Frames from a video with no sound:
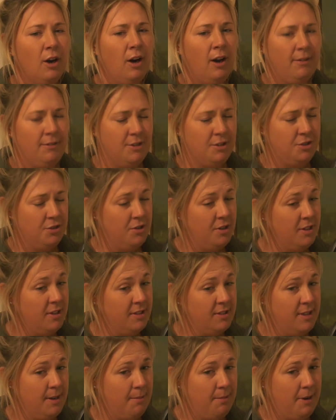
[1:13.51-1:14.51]
after shooting
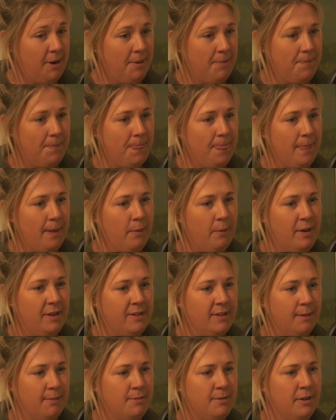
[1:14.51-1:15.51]
the zebra i
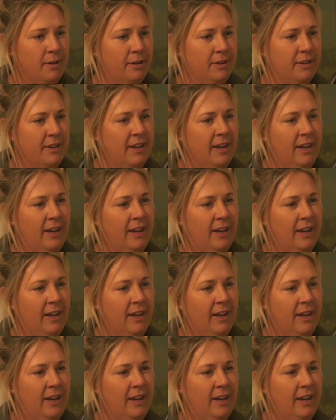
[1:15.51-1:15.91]
went up to it